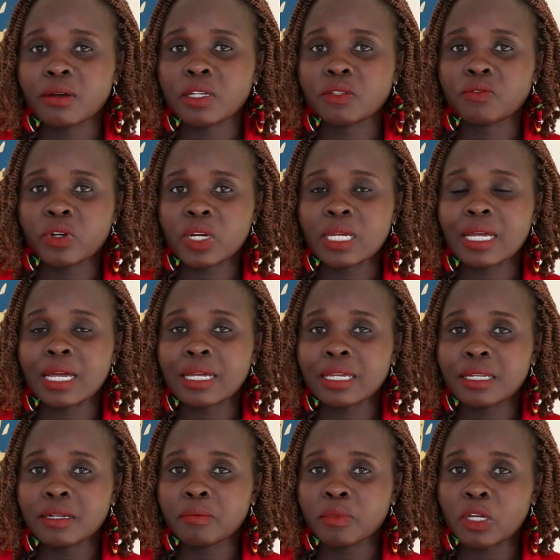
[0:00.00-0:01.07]
I was very
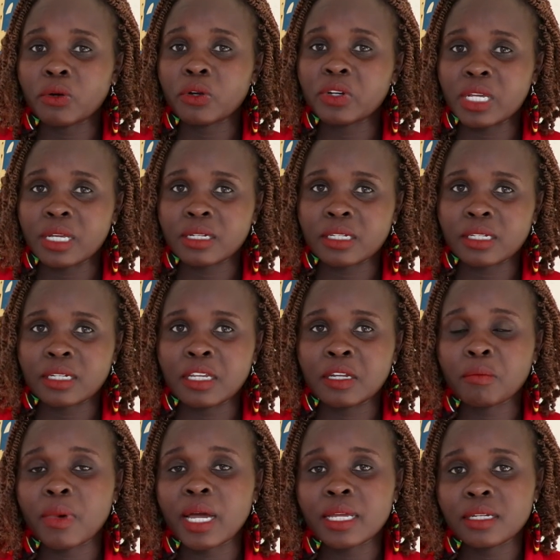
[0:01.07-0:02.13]
academic oriented in
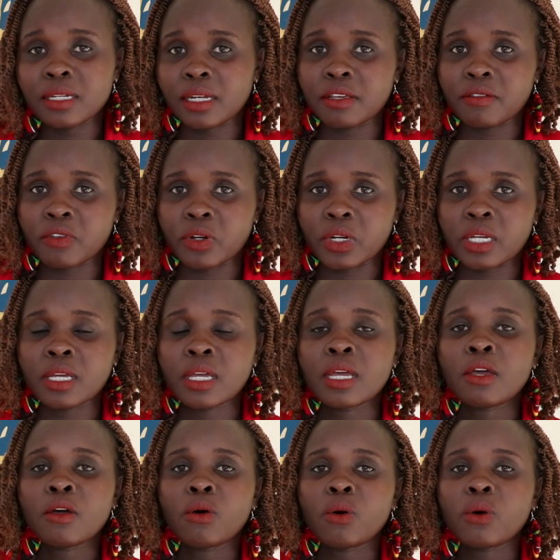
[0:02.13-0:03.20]
my delivery
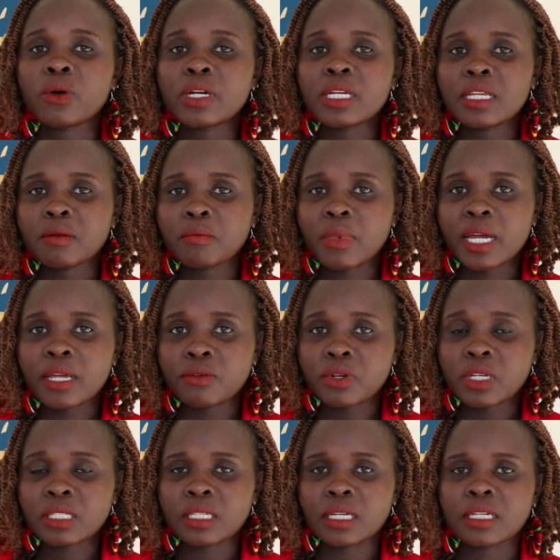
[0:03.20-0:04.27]
or in my
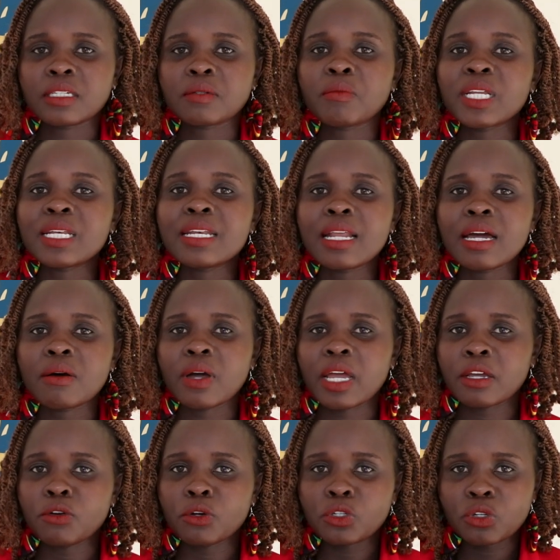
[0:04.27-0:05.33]
research, but now
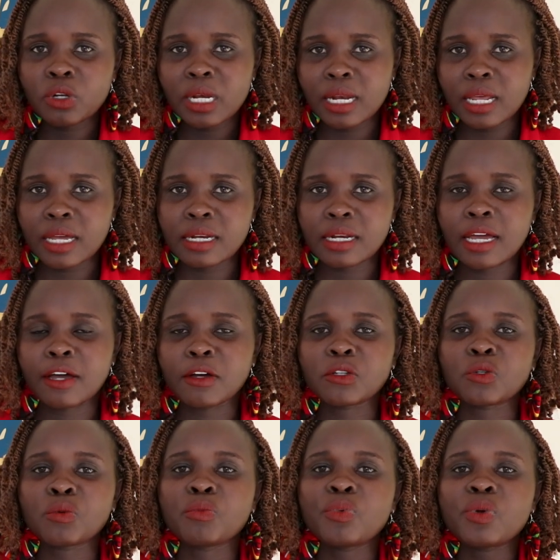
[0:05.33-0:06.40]
I got to learn how to
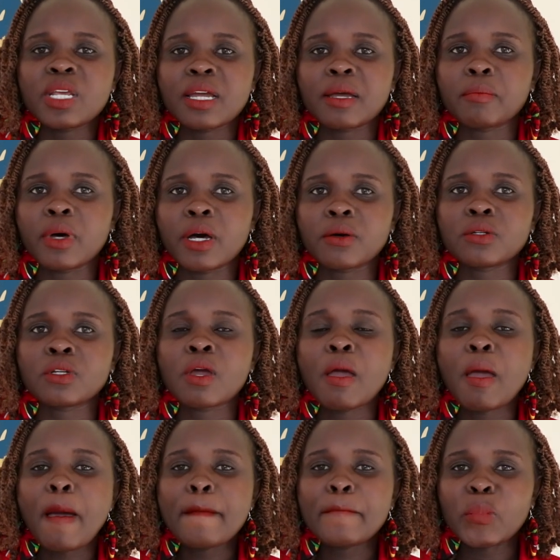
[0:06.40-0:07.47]
bring about
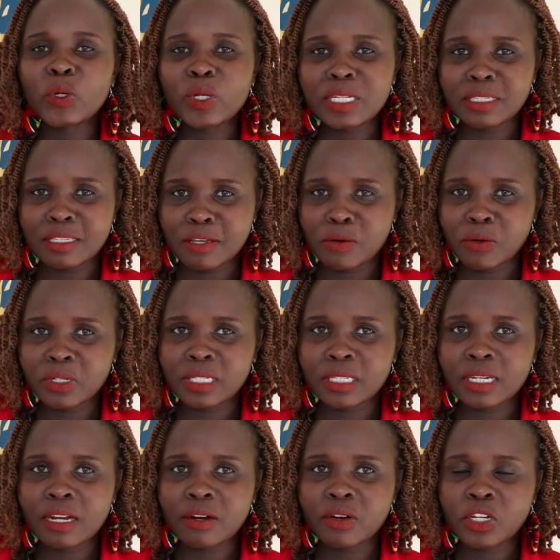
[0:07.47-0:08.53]
policy
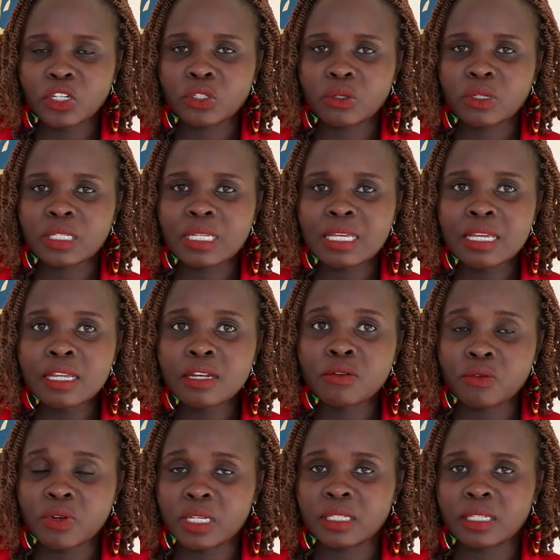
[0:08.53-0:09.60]
considerations in
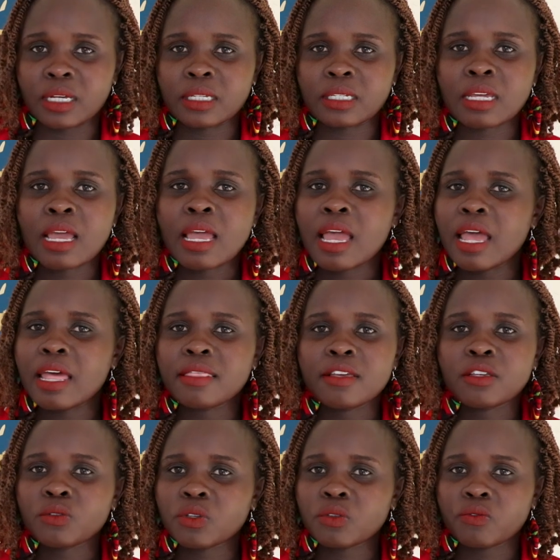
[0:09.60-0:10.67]
research, and
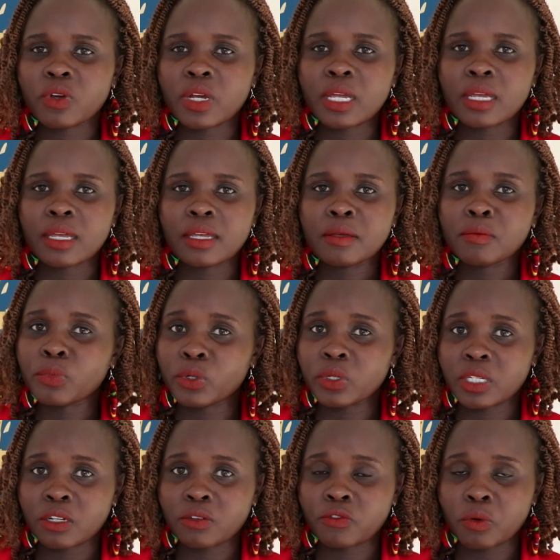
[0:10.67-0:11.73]
this was very
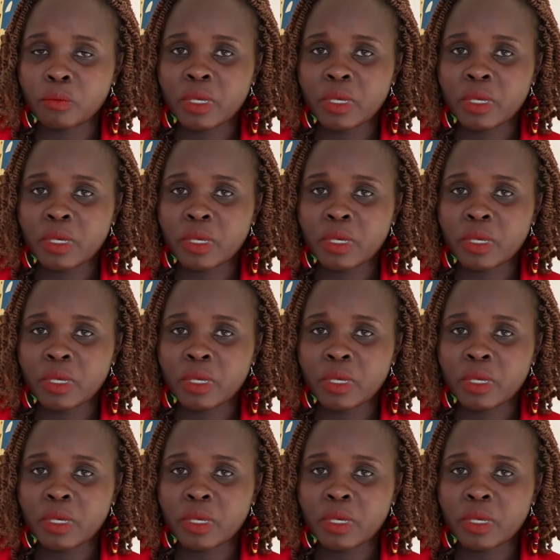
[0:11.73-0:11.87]
important for